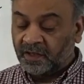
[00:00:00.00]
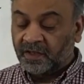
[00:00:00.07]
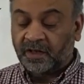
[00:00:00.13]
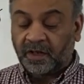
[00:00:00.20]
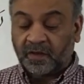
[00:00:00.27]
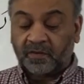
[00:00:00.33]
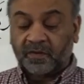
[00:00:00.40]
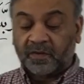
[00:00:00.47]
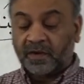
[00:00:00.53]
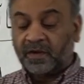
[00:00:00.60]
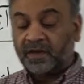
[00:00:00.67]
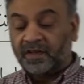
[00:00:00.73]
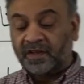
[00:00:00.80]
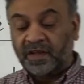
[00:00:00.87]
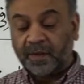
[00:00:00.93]
Now,
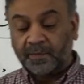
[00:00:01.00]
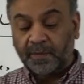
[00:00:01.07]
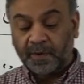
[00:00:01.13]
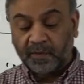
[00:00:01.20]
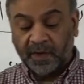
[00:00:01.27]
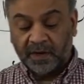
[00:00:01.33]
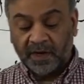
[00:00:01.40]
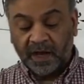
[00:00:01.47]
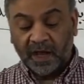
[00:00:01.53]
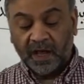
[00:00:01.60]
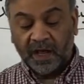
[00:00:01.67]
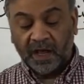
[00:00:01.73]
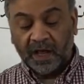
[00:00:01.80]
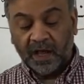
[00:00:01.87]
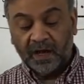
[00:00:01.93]
number 1,
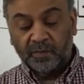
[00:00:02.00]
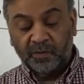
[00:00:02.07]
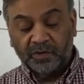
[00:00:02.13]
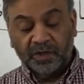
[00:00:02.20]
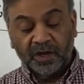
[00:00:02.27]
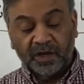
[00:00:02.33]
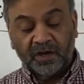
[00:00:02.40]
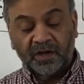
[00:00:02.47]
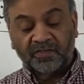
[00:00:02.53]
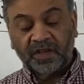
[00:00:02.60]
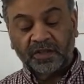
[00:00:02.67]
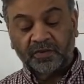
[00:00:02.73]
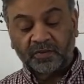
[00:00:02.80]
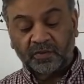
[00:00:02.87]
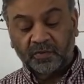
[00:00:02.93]
al
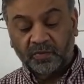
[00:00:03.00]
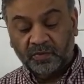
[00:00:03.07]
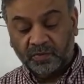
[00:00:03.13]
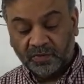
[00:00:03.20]
mudarrisatu